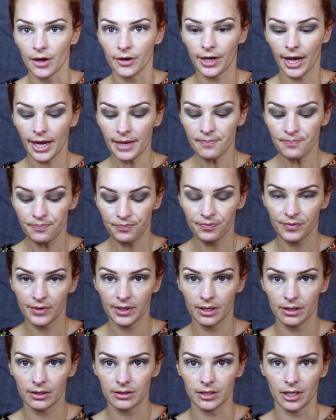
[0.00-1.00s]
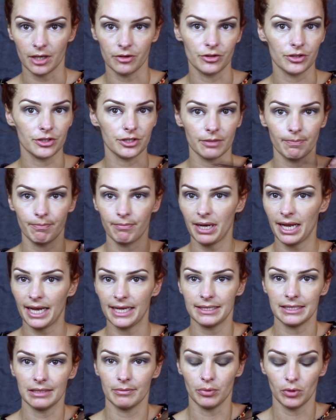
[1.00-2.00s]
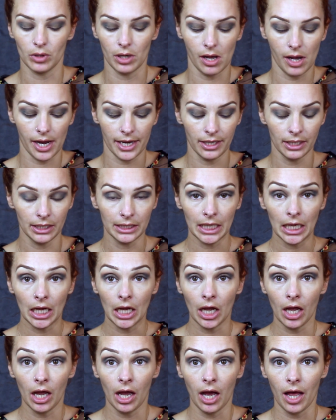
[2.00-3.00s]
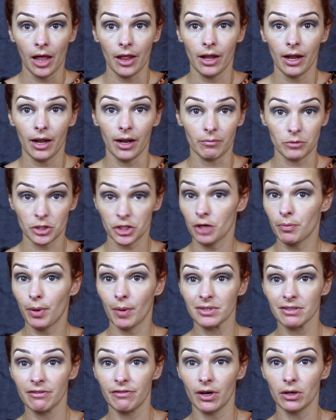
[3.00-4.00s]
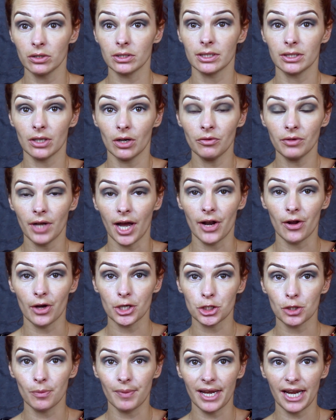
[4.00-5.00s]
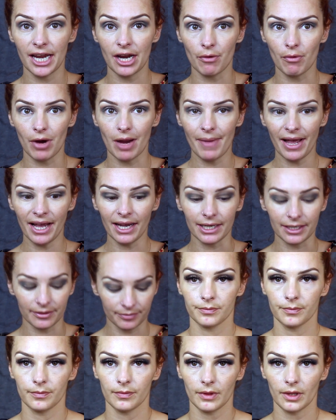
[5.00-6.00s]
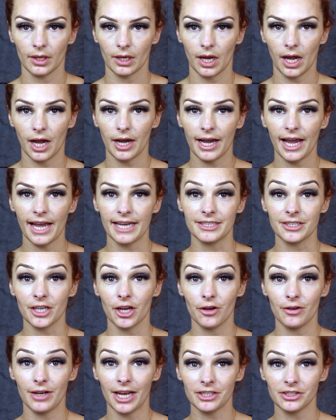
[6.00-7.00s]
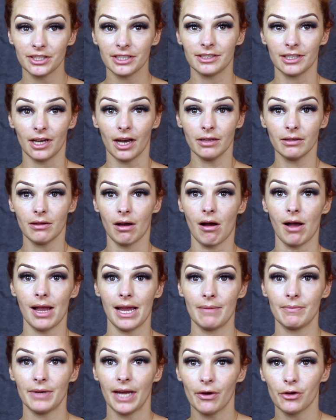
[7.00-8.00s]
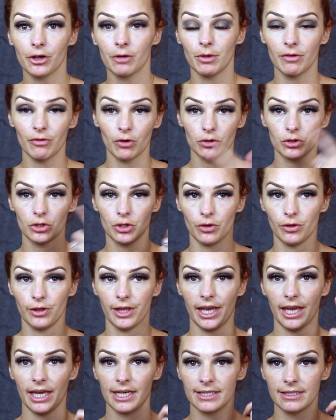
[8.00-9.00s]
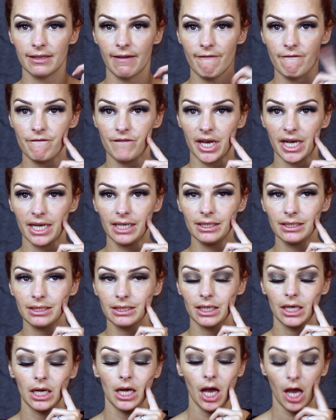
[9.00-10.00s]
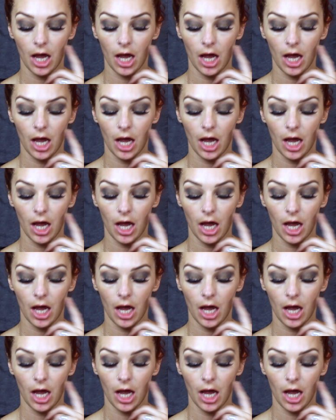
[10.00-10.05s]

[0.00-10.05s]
Okay, so just a plain simple line. Just going to pop some falsies on and I shall be right back. Okay, so lashes done. I am now going to move on to the face.